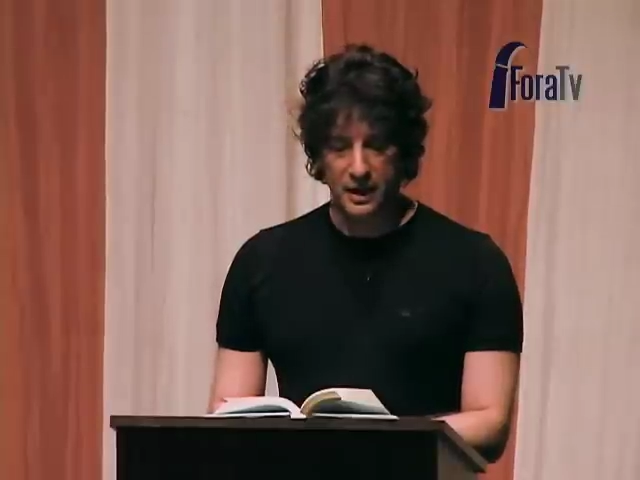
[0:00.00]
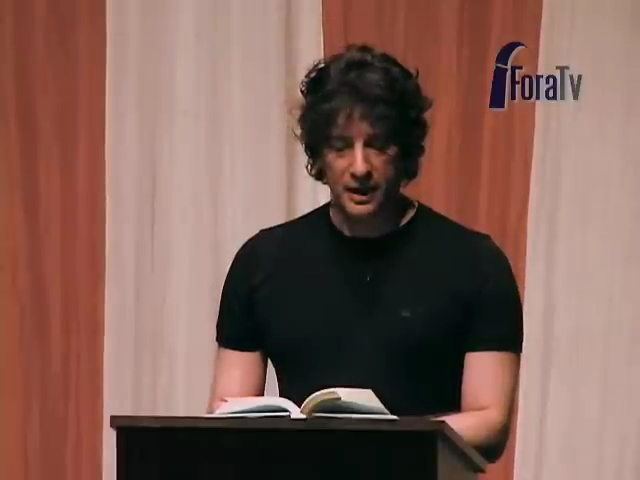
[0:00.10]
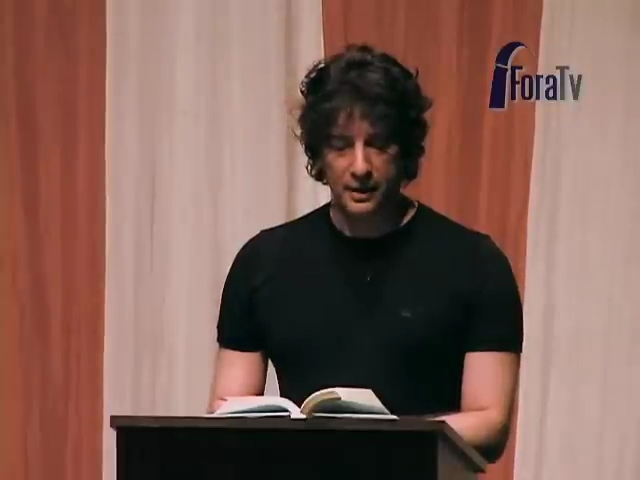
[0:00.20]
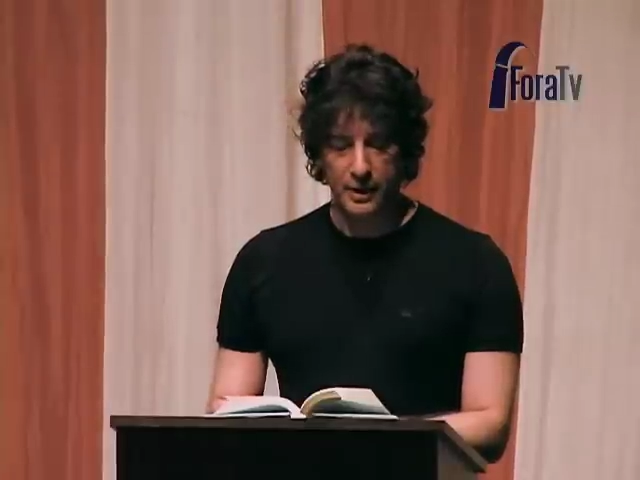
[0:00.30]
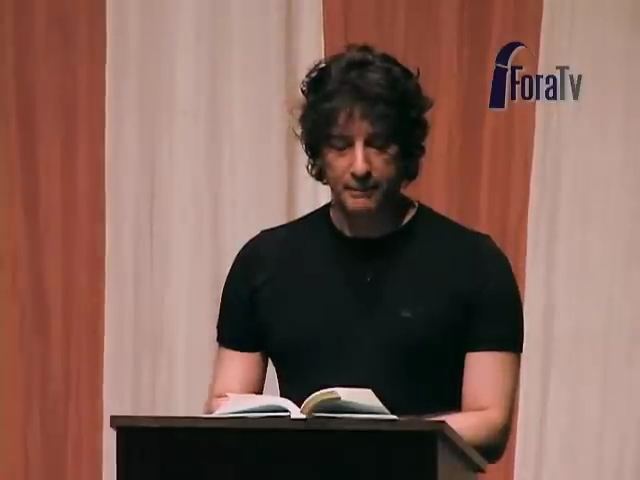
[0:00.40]
the
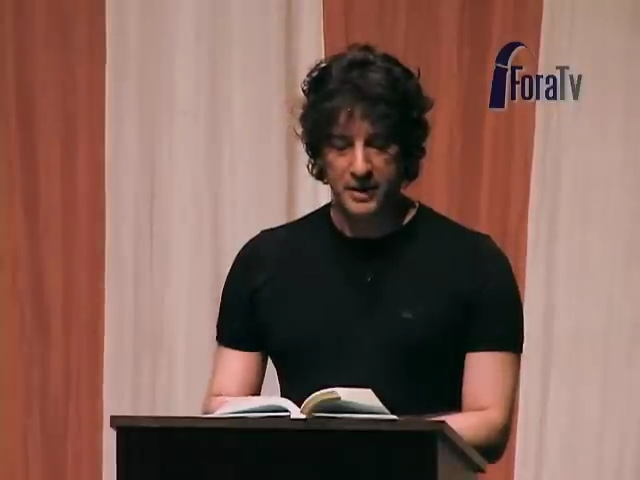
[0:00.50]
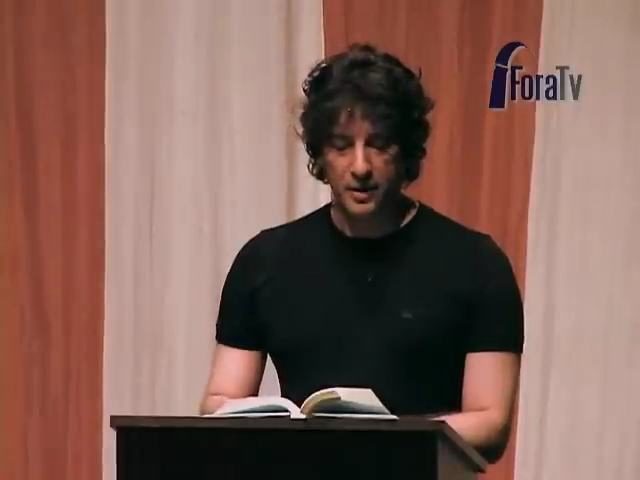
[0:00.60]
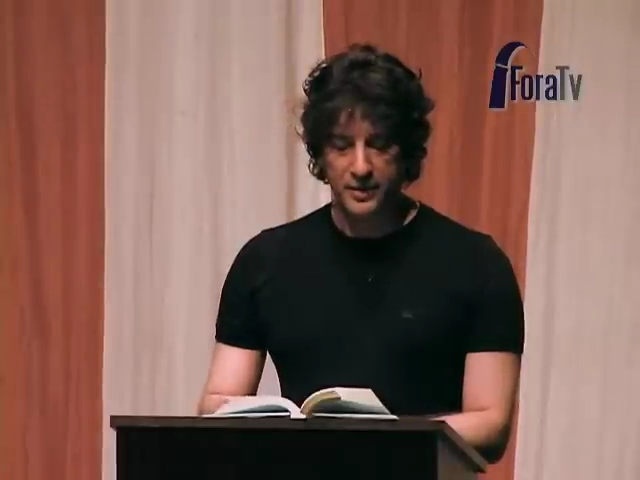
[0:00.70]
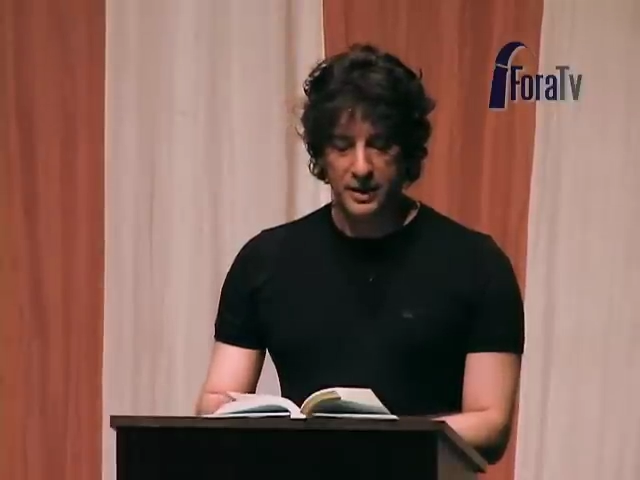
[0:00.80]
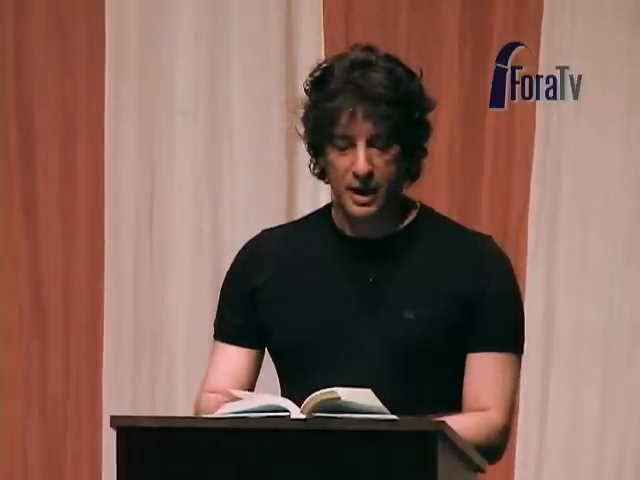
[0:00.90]
clearing
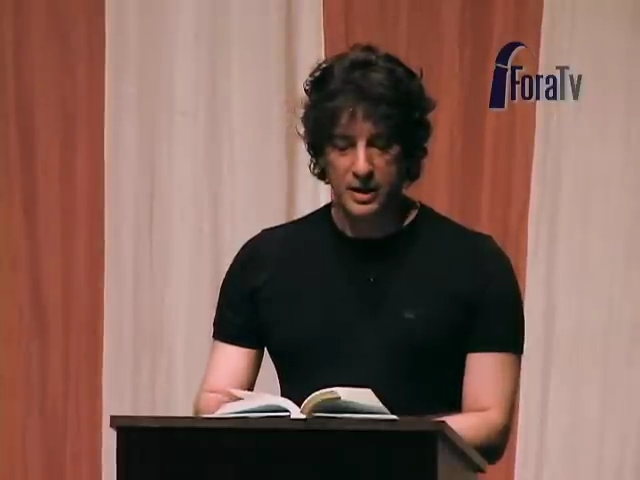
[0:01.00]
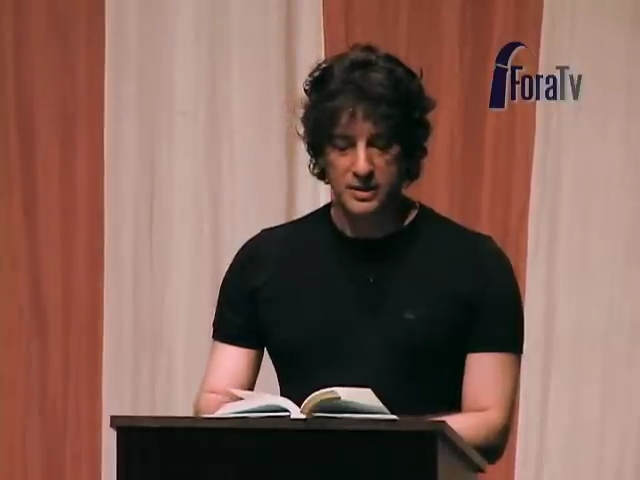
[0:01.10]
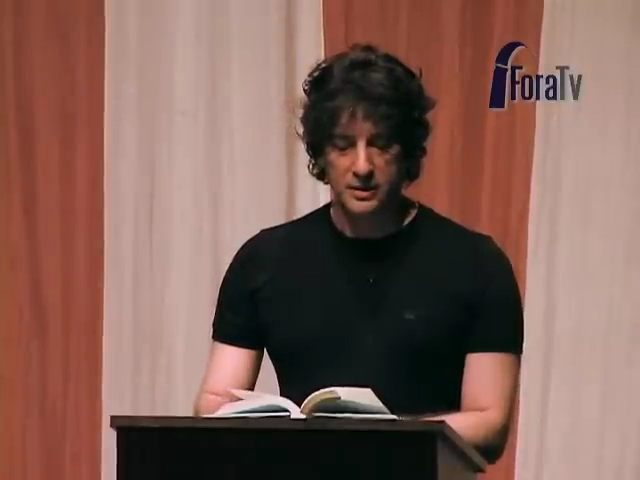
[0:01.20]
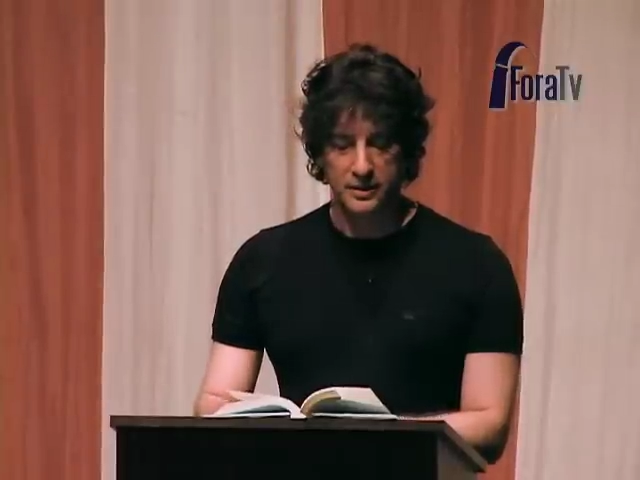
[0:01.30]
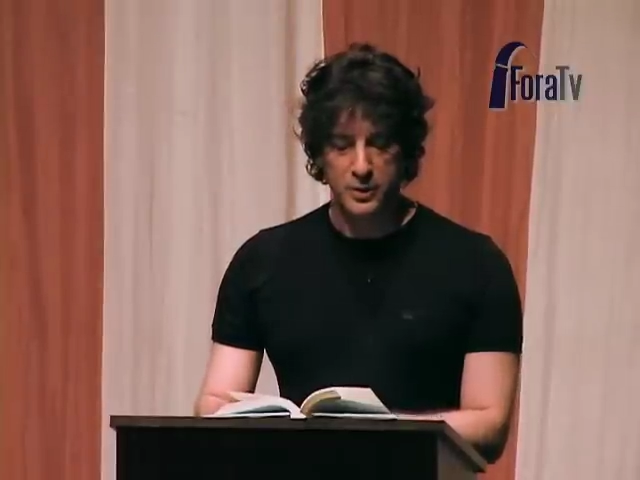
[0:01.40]
beyond the castle,